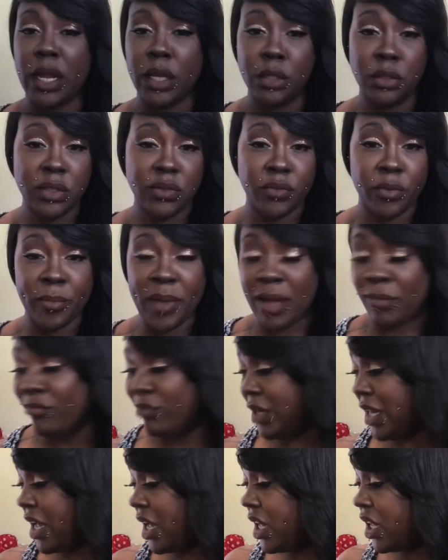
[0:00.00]
I use for my
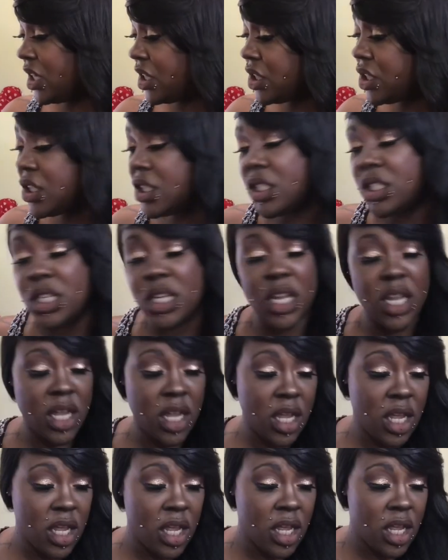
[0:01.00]
blush.
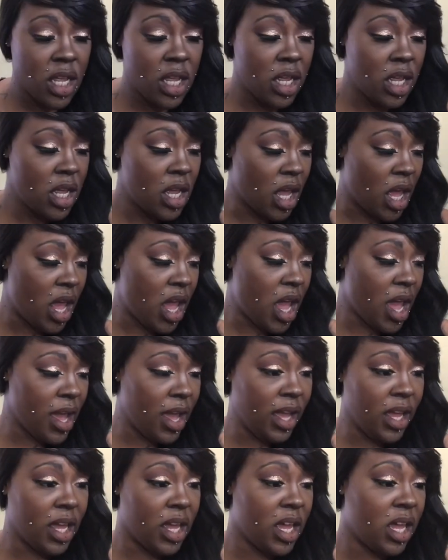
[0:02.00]

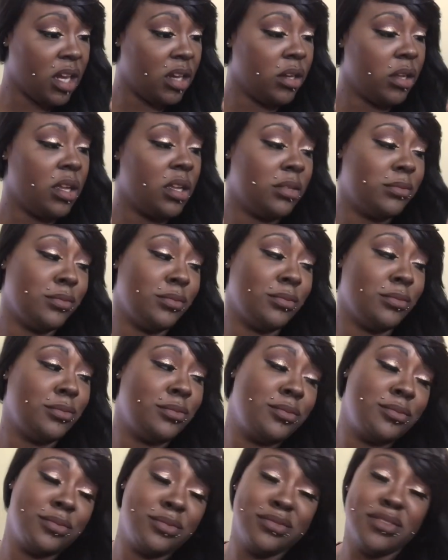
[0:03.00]
And
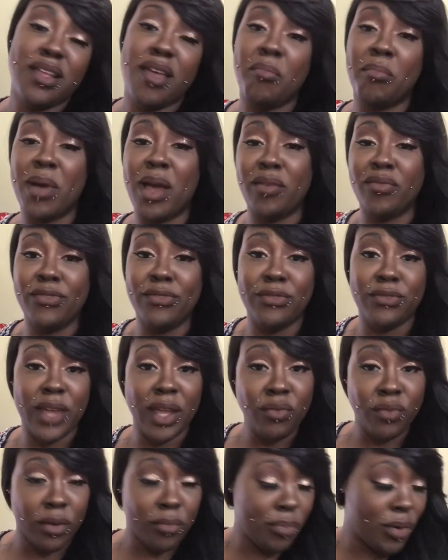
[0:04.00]
my
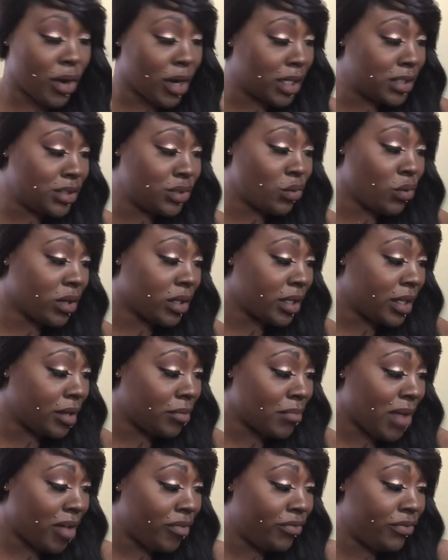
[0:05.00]
favorite part, darling, like
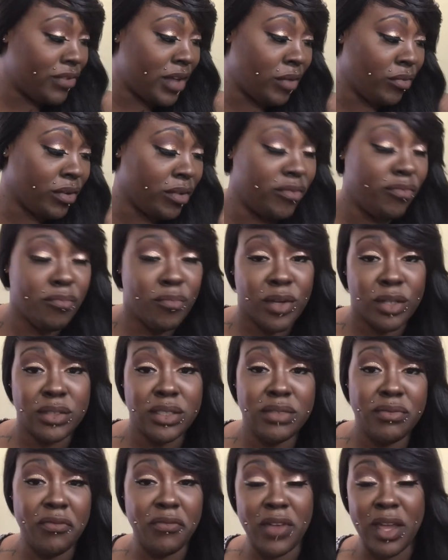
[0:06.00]
my favorite,
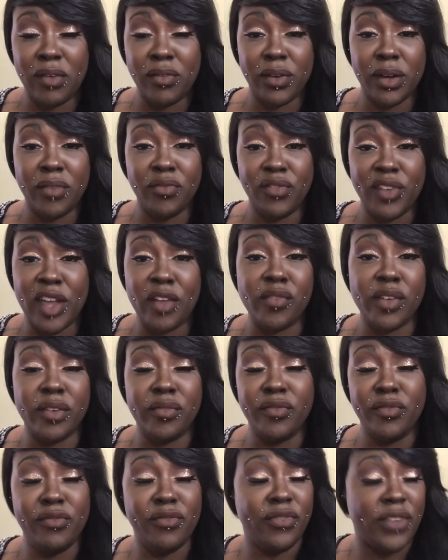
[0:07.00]
most favorite, favorite,
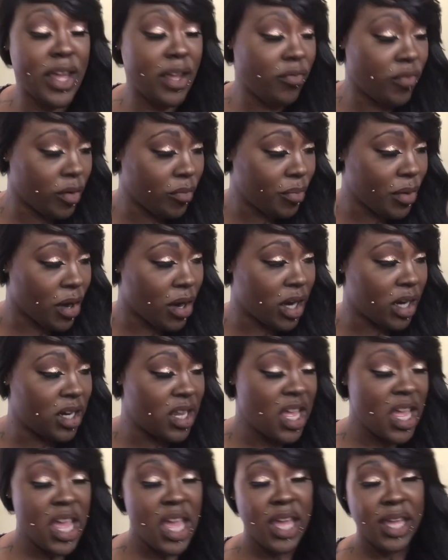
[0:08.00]
favorite part
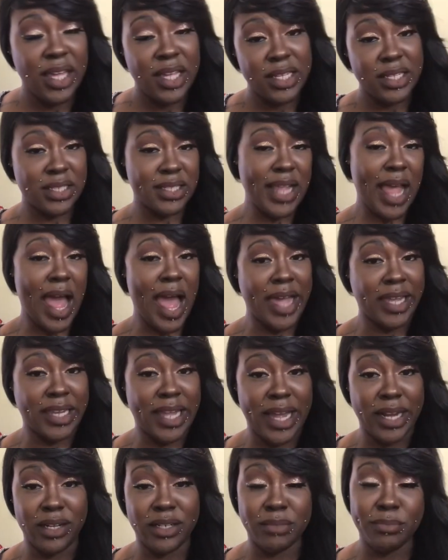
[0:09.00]
is
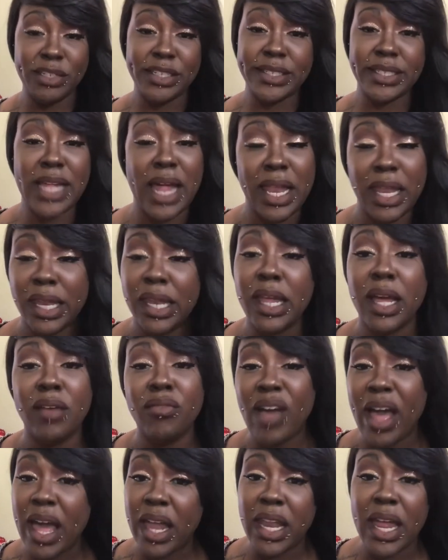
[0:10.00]
highlighter because I
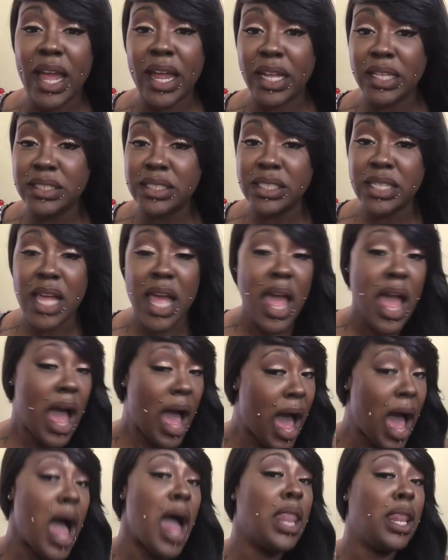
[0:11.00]
love highlights.
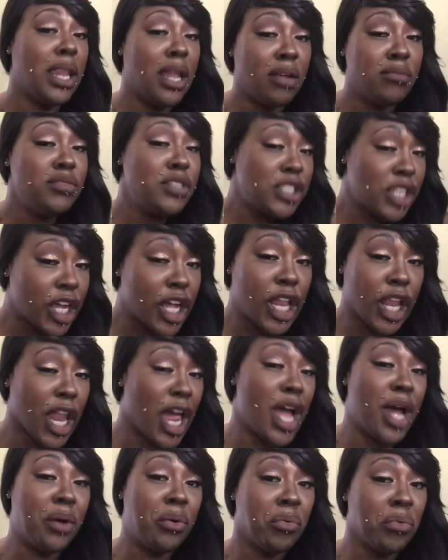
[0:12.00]
I love to
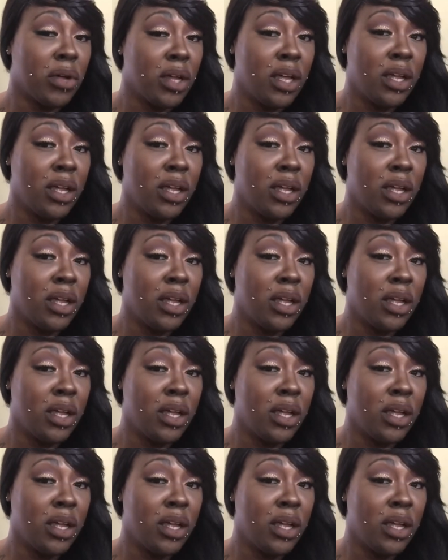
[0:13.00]
glow.